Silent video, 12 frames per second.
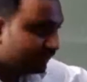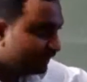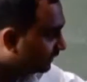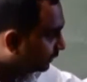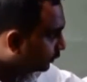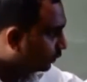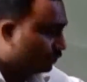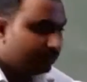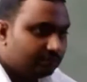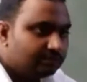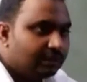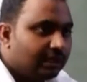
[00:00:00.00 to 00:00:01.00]
B with
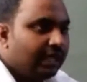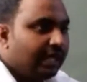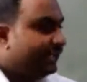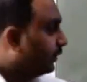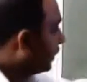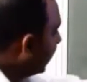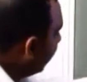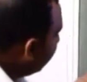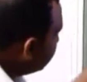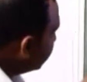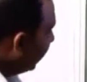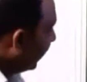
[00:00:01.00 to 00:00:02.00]
2 and you
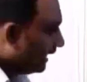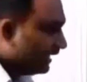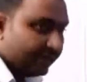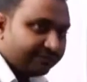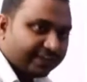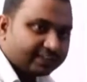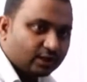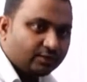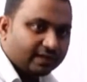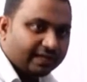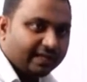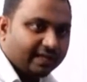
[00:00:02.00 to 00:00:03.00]
cannot see any effect
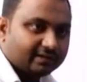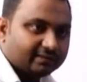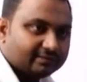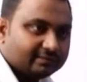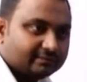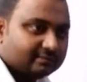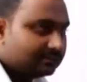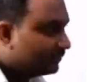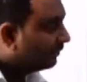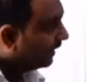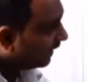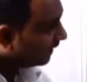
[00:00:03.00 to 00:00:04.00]
over here,
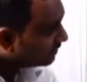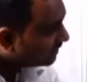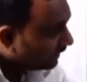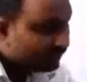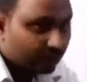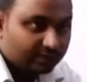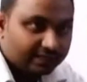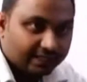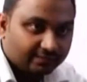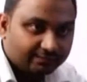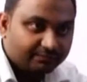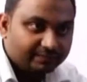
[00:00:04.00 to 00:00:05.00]
why are you staying over
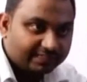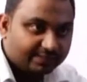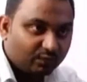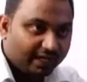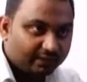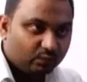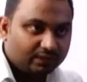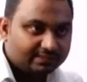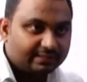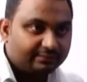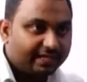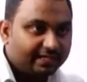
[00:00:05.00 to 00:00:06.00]
there? That Y, what
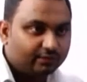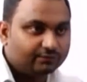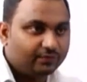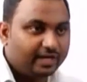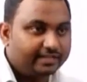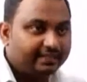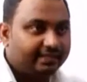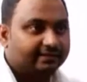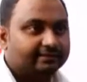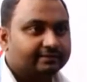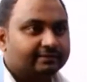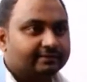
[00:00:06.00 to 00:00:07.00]
is the value of Y then?